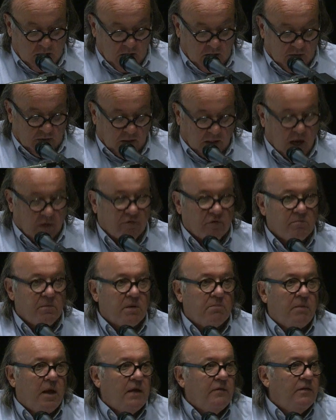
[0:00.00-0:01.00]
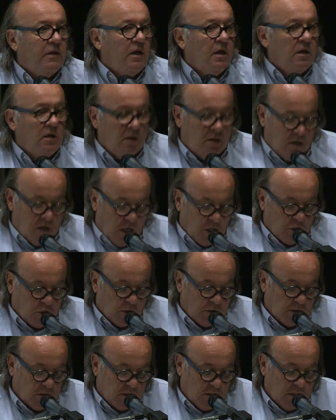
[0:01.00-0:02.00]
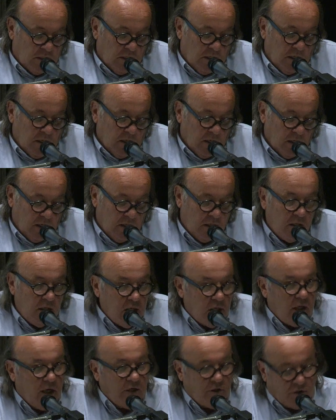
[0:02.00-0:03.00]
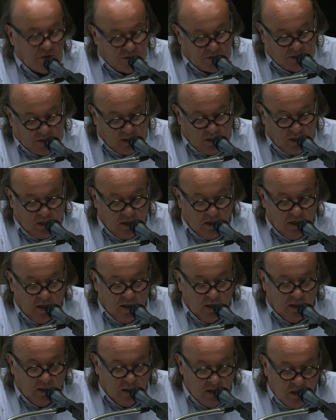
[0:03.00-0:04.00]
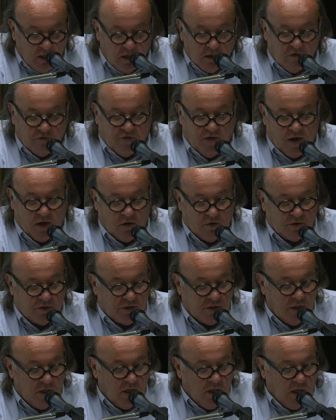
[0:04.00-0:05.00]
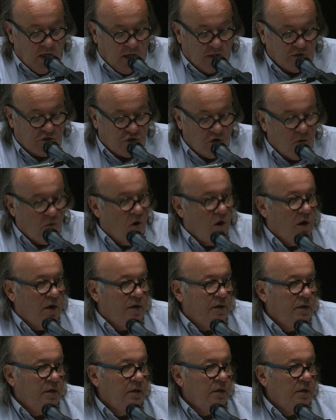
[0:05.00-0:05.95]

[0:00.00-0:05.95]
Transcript: The government made the Indian agent, Indian agency, Indian affairs, and so on.